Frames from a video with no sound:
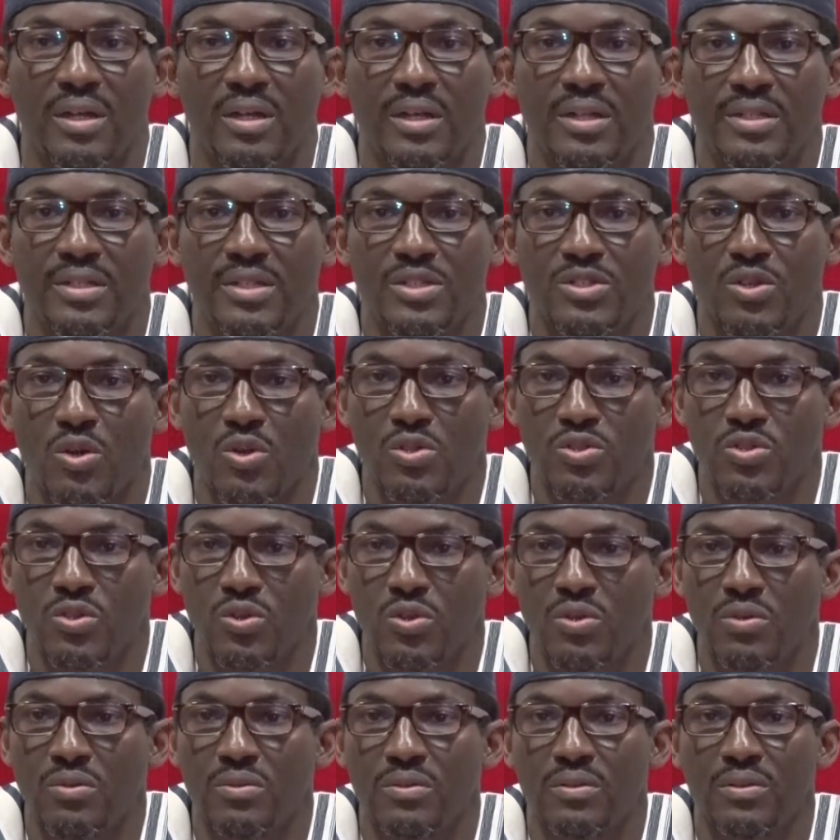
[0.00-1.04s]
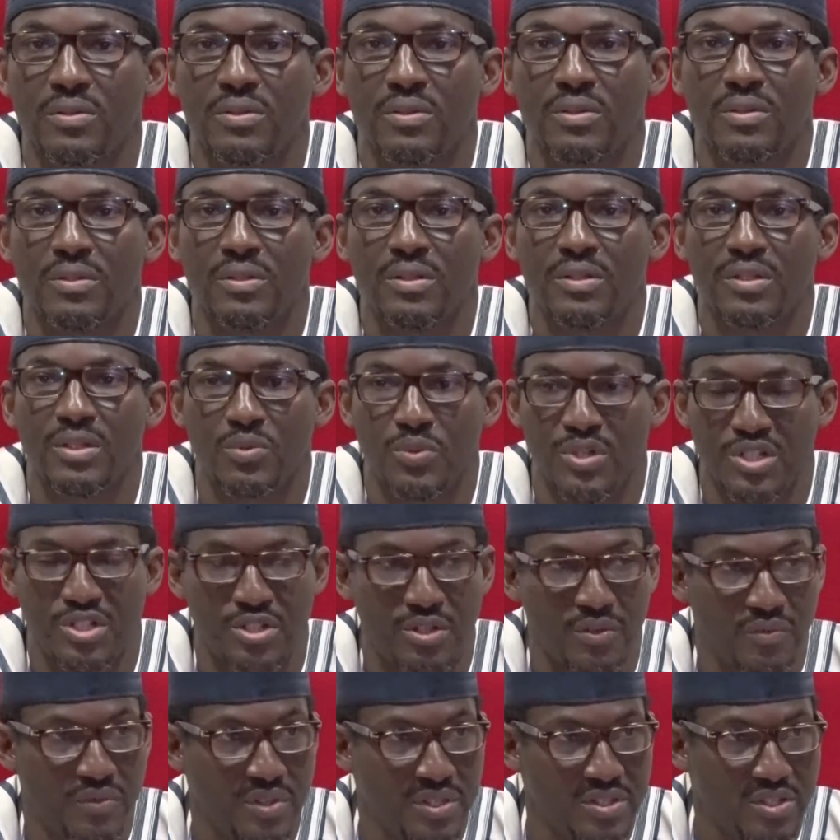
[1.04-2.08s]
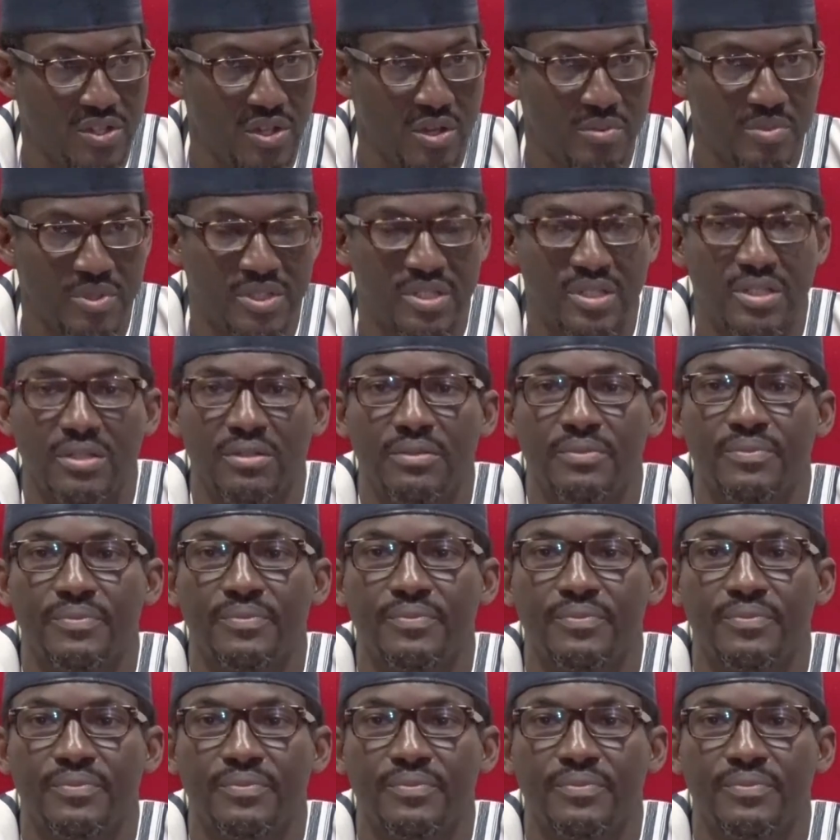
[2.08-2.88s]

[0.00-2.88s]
it is also the wish of this committee